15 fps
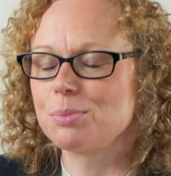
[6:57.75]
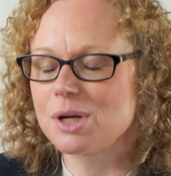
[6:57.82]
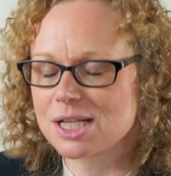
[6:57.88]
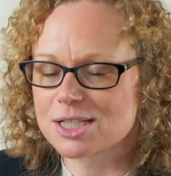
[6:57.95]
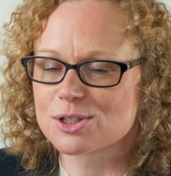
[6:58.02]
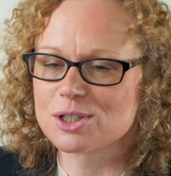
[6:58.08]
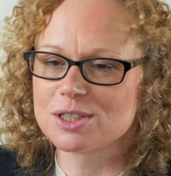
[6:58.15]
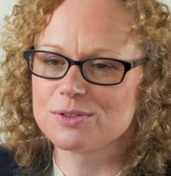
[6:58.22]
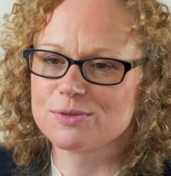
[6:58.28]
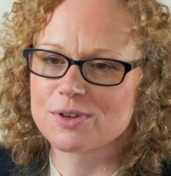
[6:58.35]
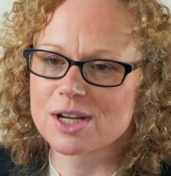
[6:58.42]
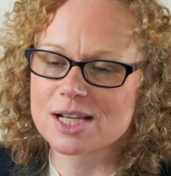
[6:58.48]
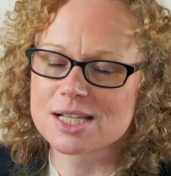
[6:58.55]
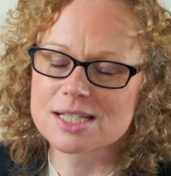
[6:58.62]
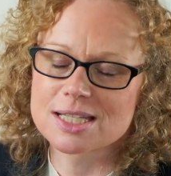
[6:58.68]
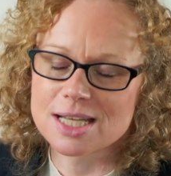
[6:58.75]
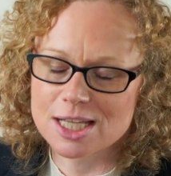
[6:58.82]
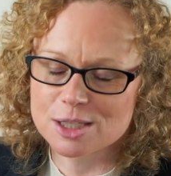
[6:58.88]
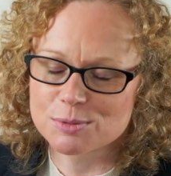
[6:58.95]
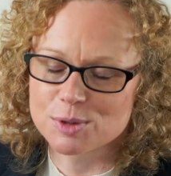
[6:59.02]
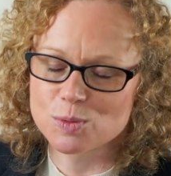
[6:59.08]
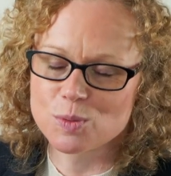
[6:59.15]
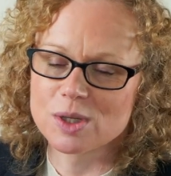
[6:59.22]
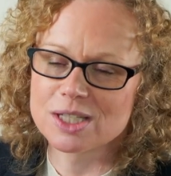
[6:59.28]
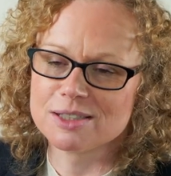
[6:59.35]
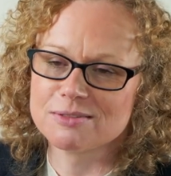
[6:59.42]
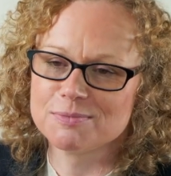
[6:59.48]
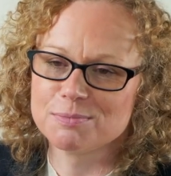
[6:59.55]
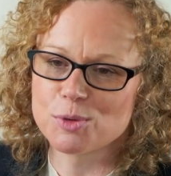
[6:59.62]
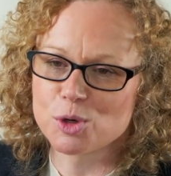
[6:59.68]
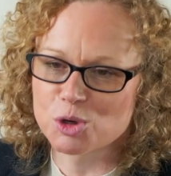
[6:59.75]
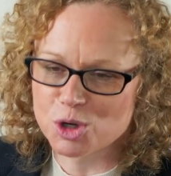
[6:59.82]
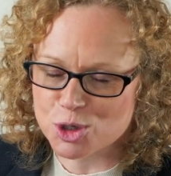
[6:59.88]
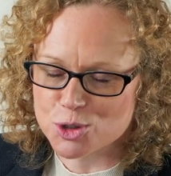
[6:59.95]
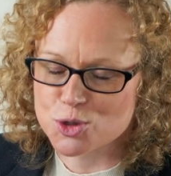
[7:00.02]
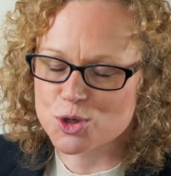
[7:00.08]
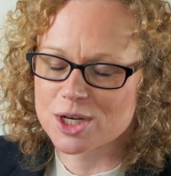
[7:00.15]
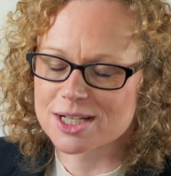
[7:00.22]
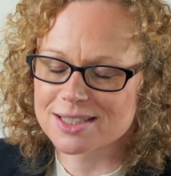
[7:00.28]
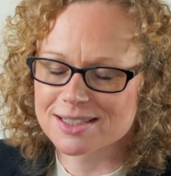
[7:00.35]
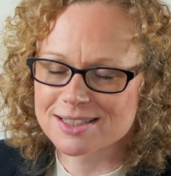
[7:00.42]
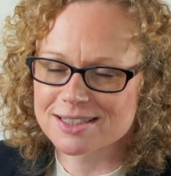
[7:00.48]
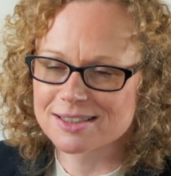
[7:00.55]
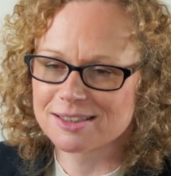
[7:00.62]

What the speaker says: practical advice to help you win more contracts.